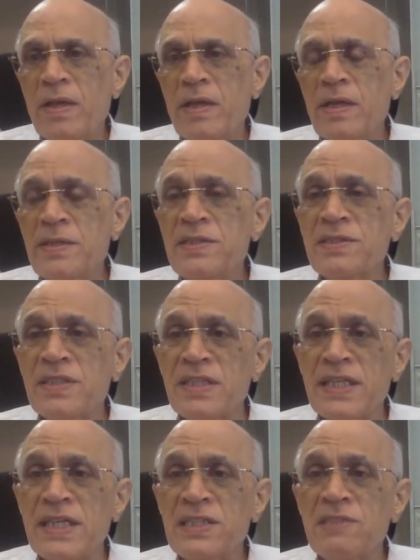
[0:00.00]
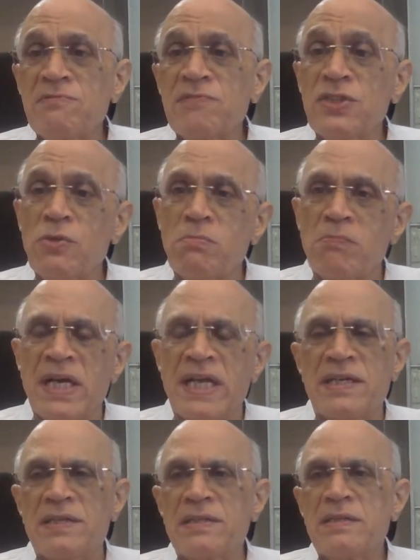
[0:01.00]
It is connected with your
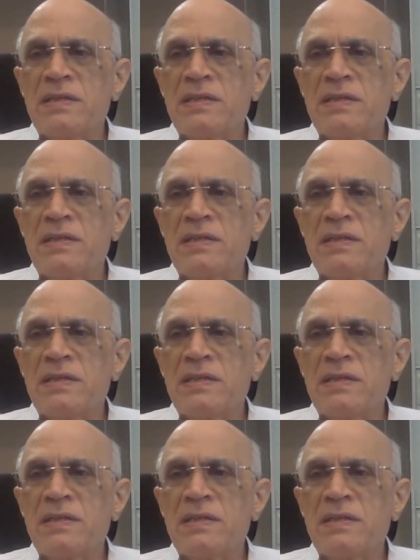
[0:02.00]
mind.